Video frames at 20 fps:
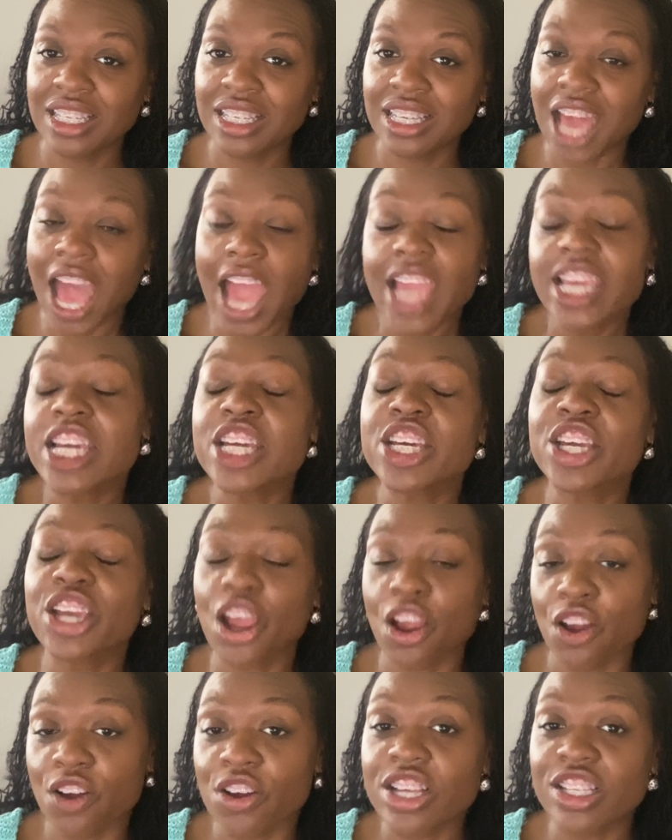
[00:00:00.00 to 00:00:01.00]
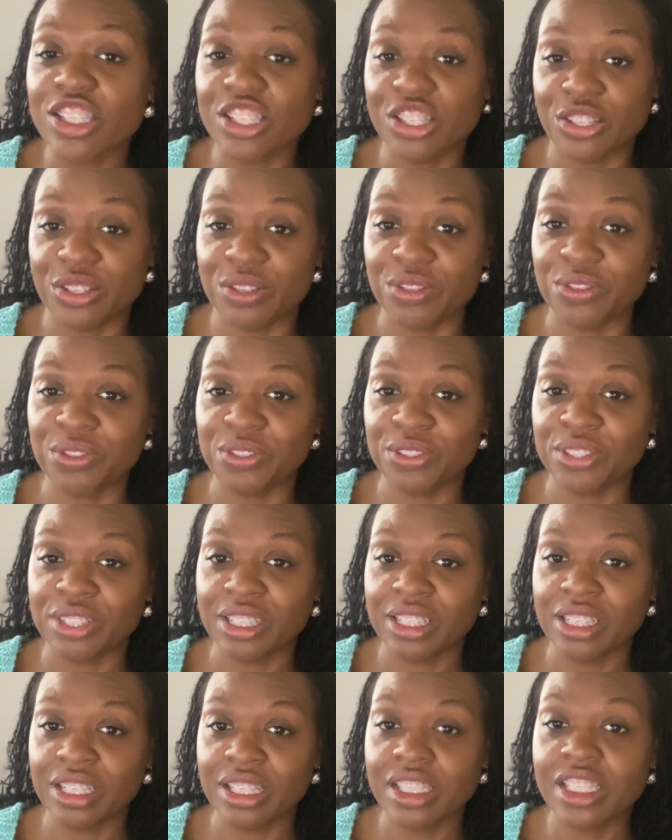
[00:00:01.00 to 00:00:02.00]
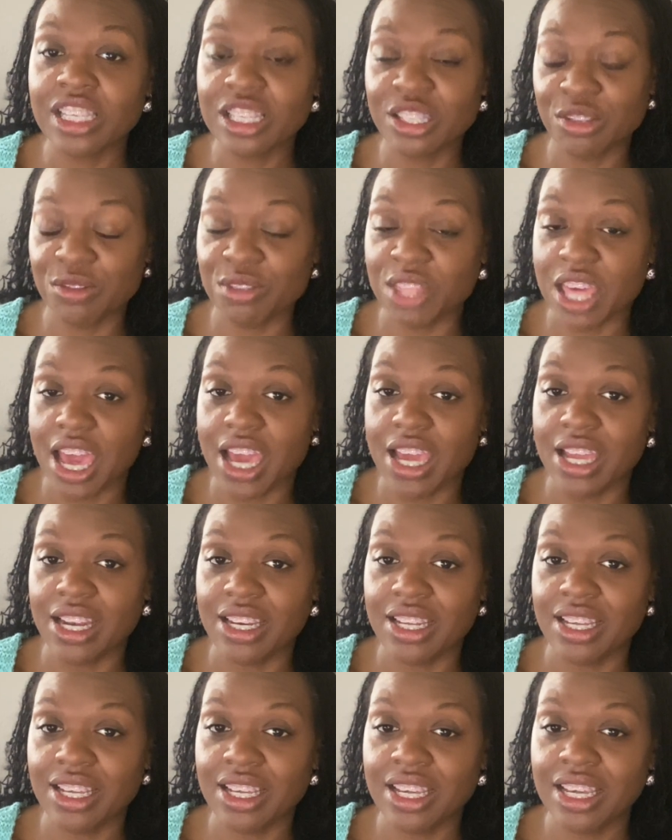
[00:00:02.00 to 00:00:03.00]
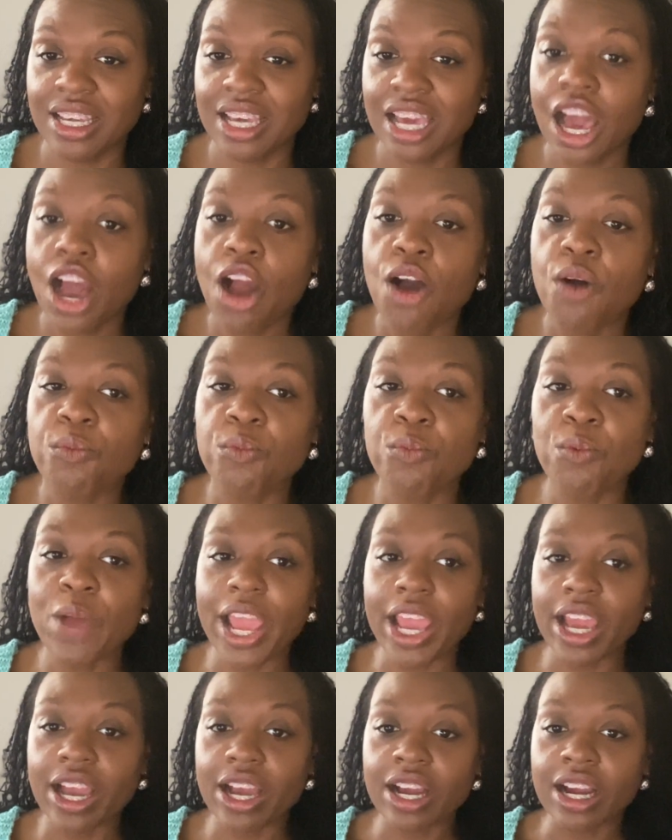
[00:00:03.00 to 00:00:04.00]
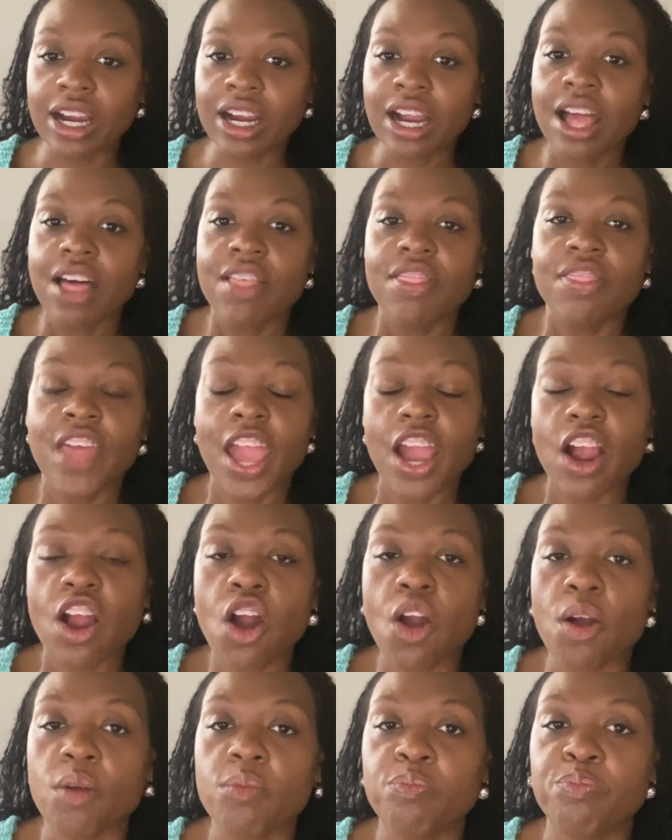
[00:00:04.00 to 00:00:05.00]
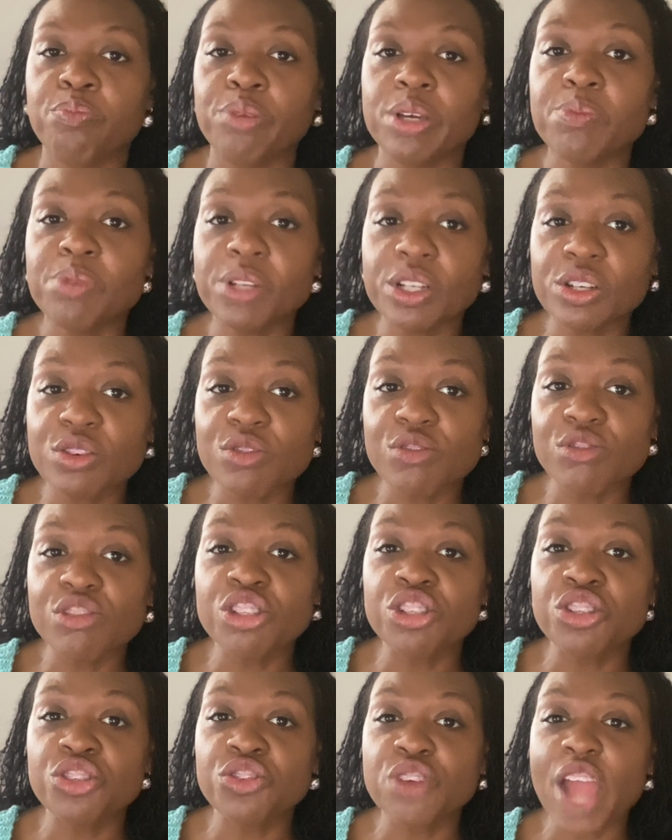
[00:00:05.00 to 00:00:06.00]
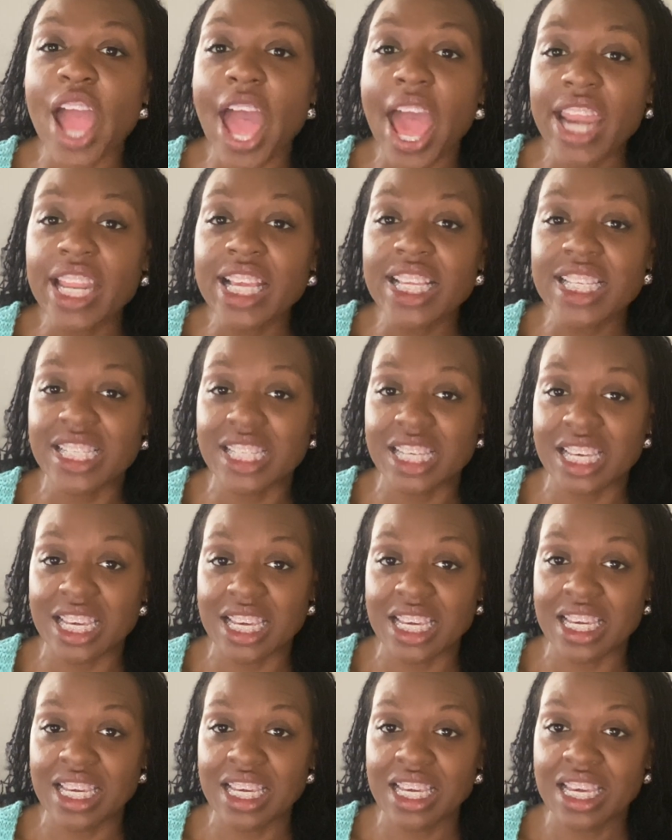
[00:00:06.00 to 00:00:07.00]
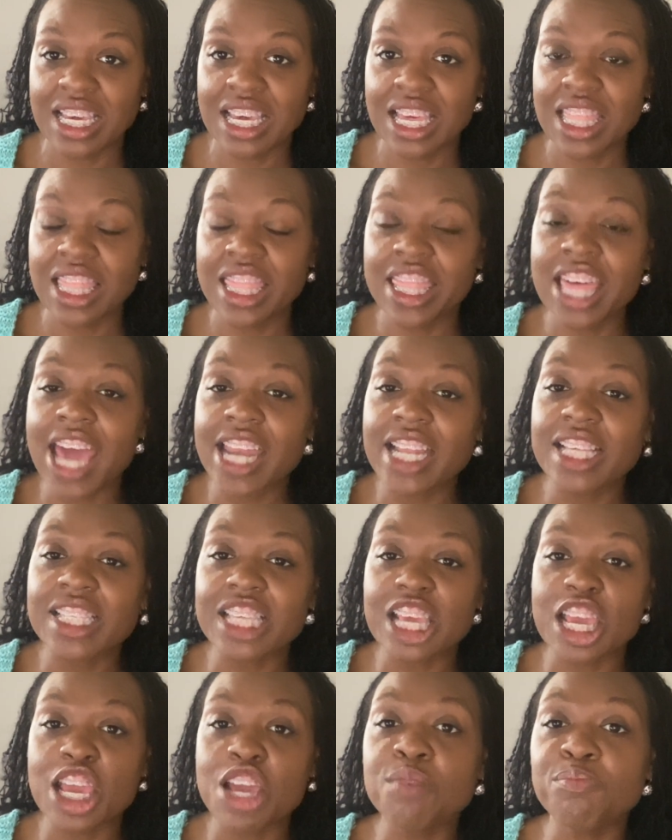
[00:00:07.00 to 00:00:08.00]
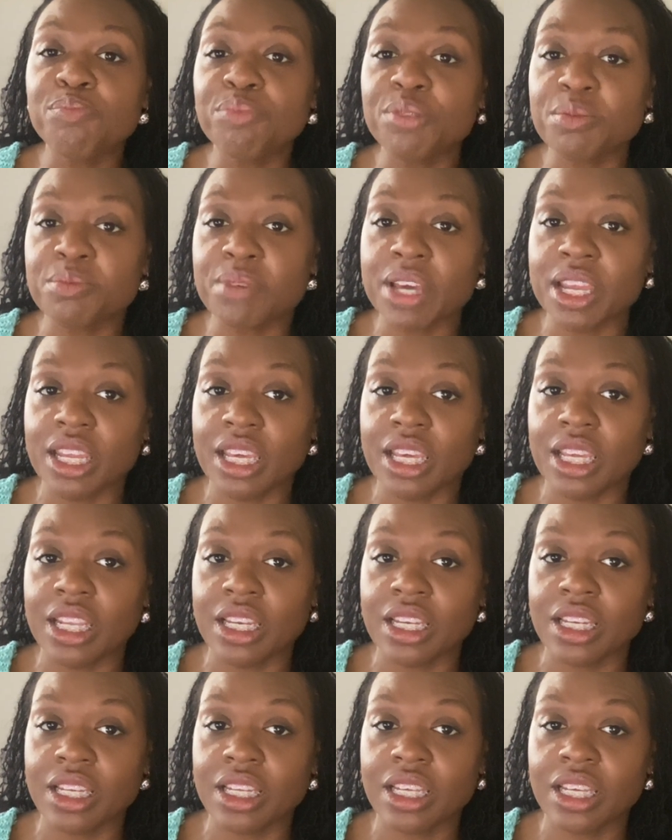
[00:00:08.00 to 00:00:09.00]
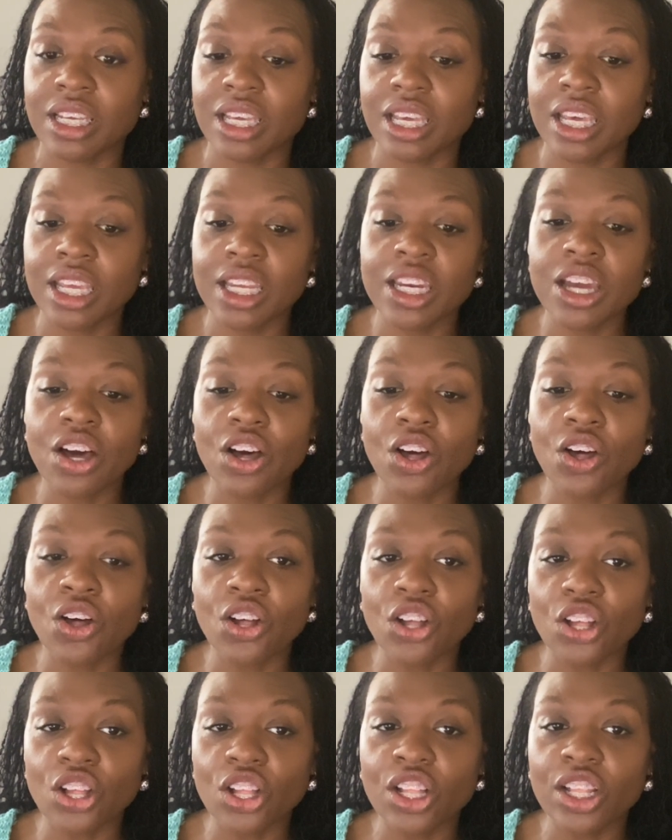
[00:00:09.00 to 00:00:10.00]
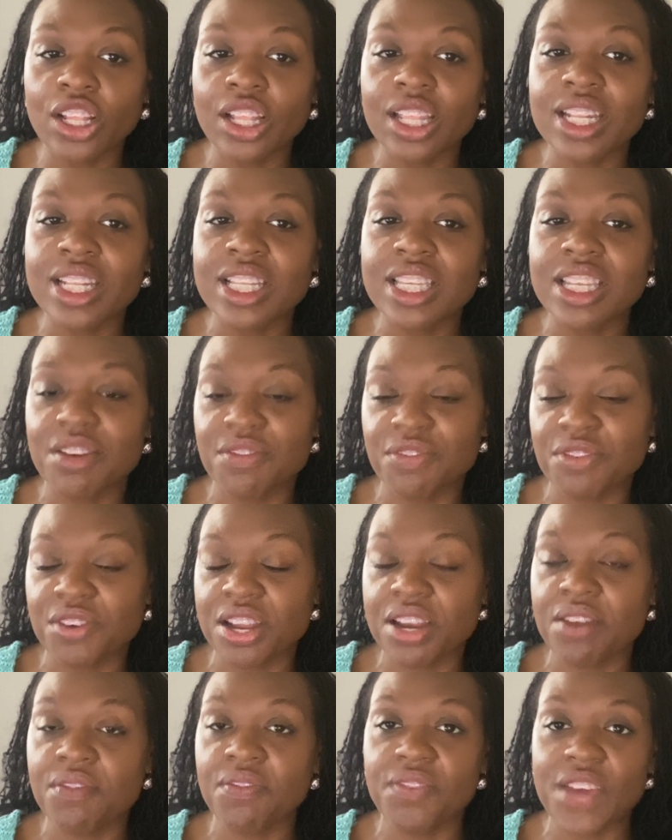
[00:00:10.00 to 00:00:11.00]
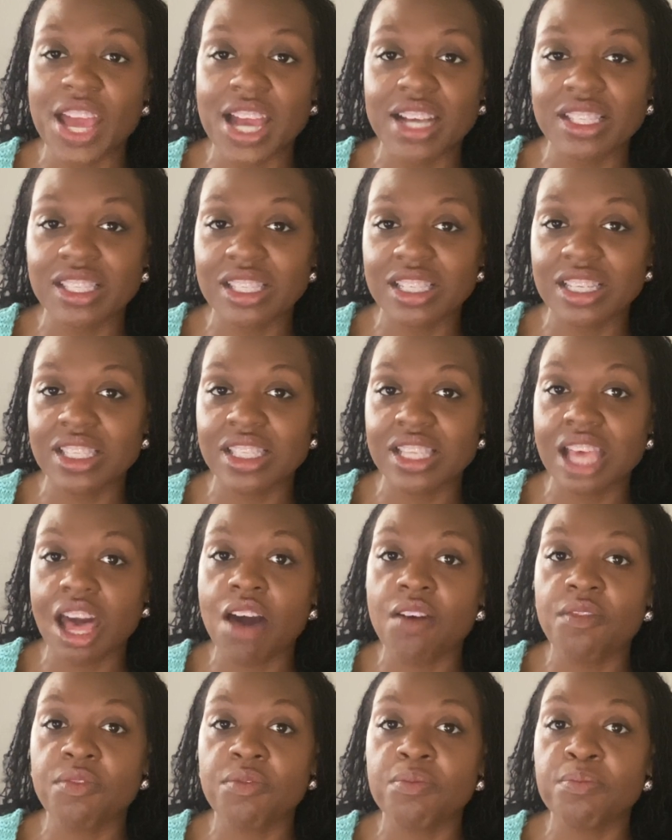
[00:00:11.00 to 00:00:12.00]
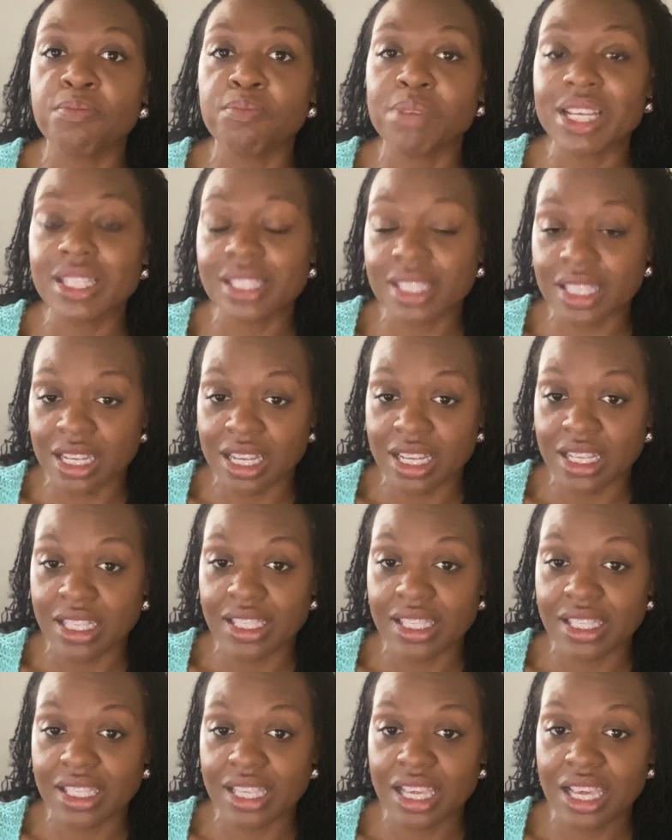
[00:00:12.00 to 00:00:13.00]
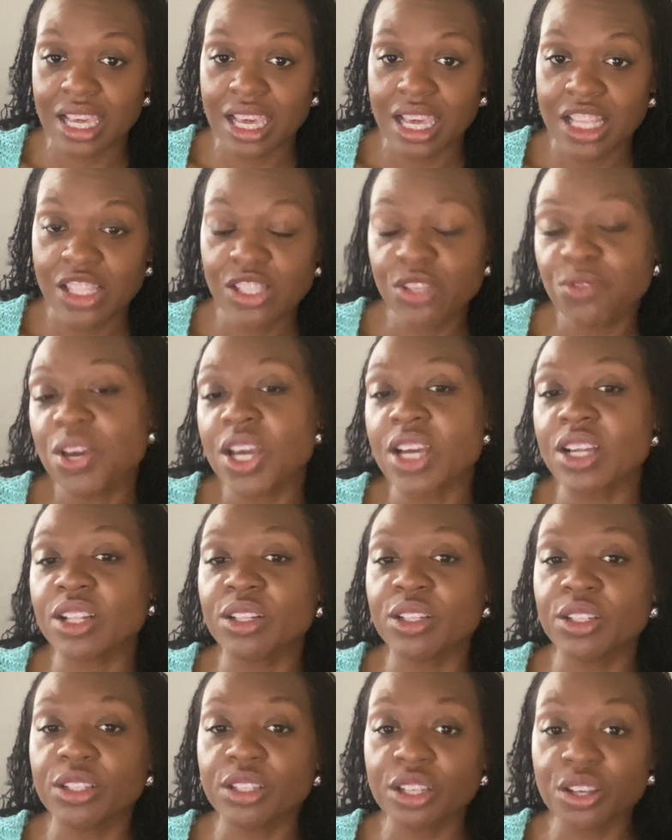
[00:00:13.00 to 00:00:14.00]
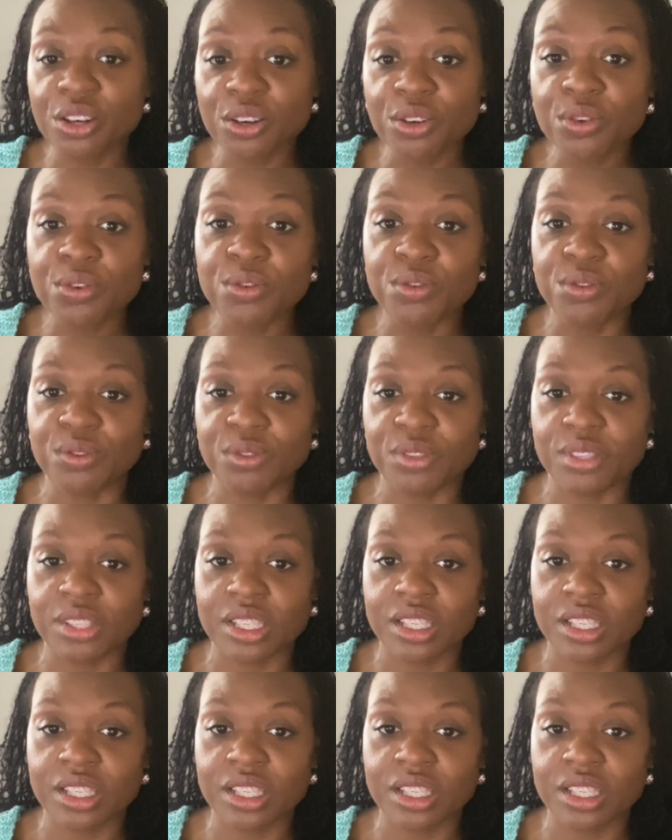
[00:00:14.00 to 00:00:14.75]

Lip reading: I encourage you to do that, where there are biblical strategy that is implemented in all different facets of business, to include